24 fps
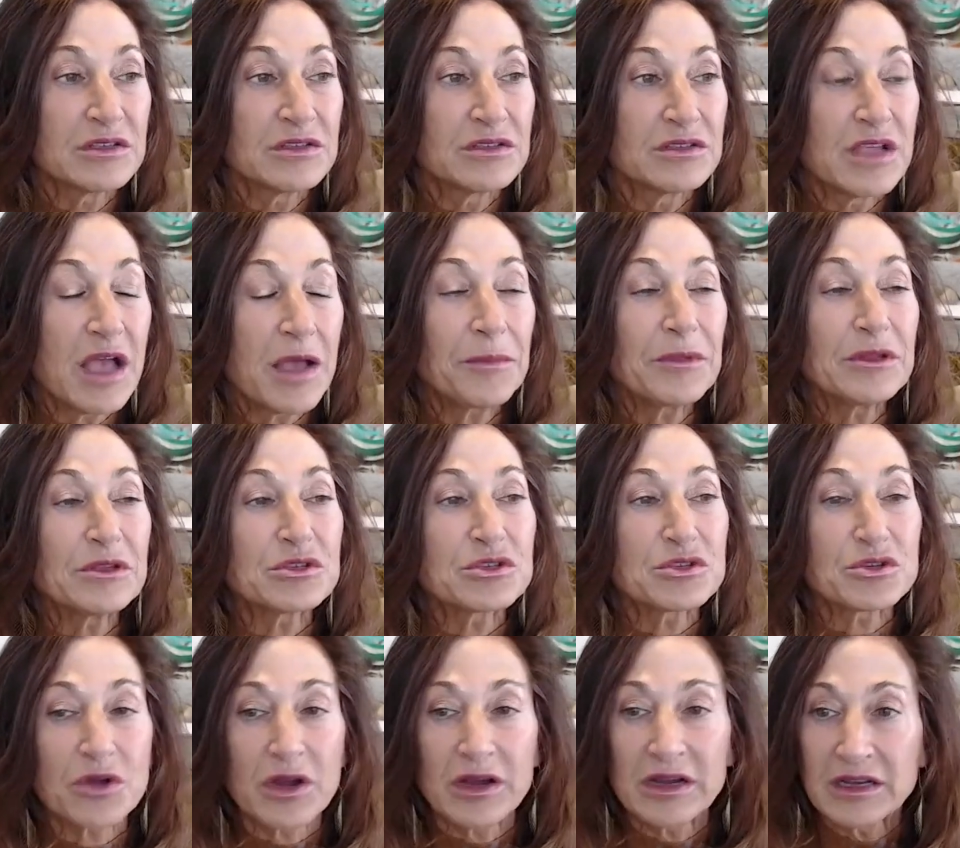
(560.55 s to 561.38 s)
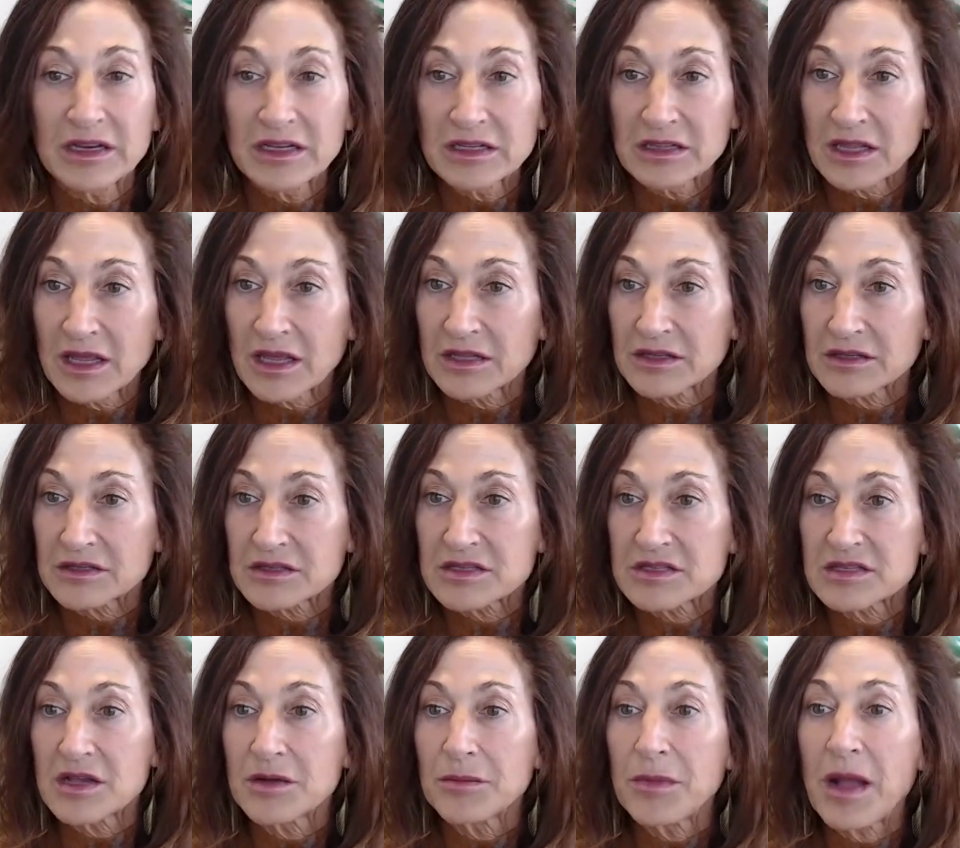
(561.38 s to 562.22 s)
demonstrating that
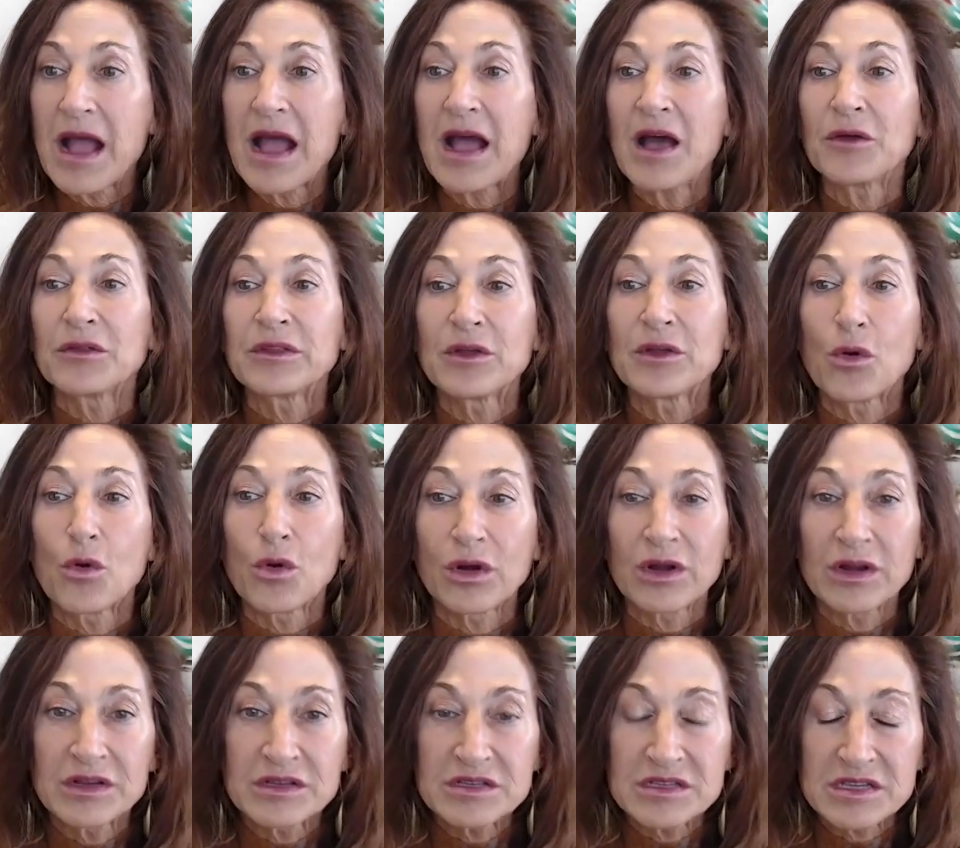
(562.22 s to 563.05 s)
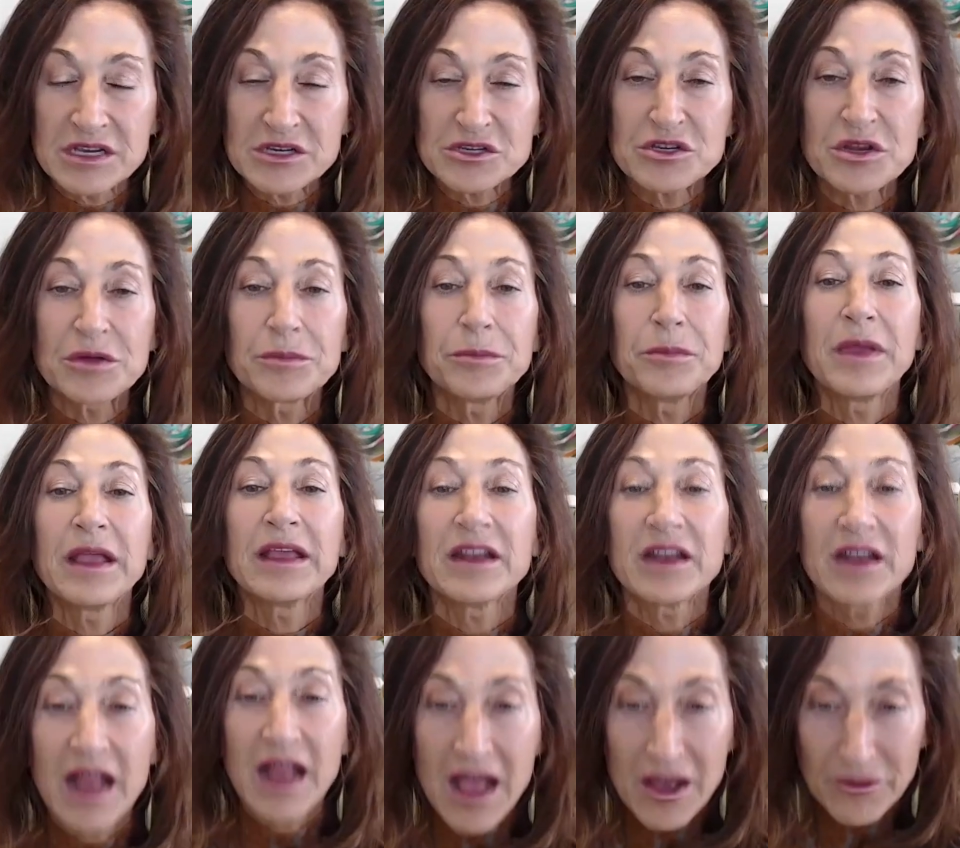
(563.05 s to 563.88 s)
somehow the organization
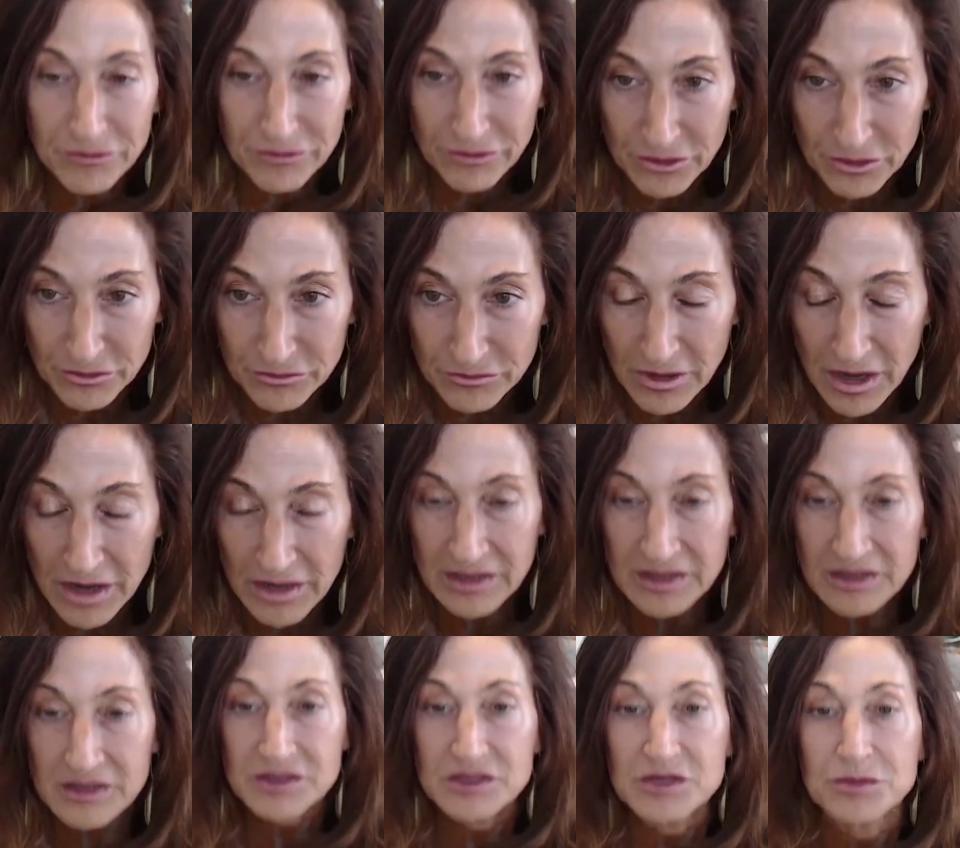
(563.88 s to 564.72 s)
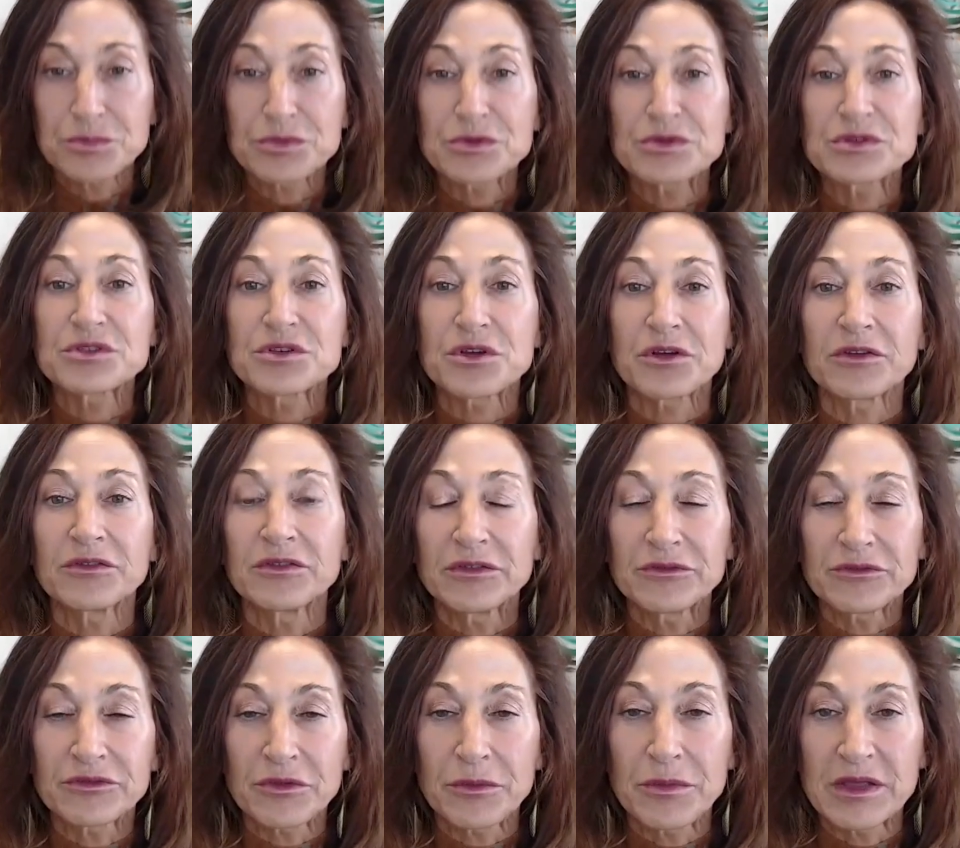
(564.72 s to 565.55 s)
made an effort, right, to preserve
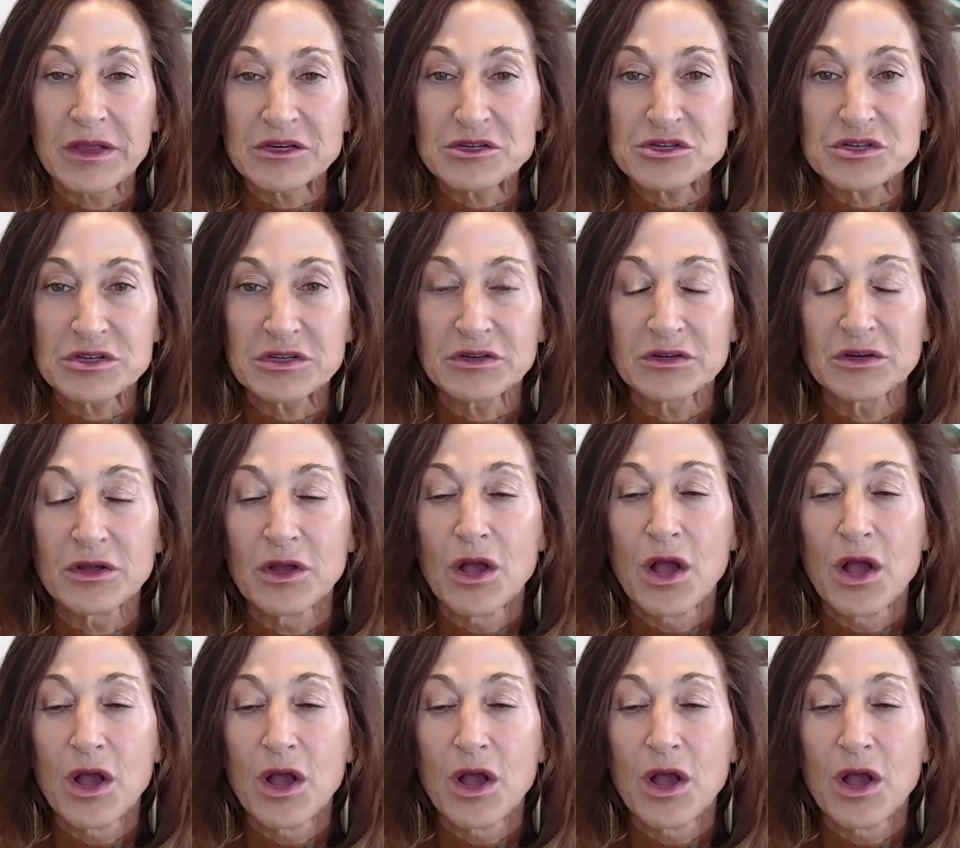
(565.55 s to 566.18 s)
information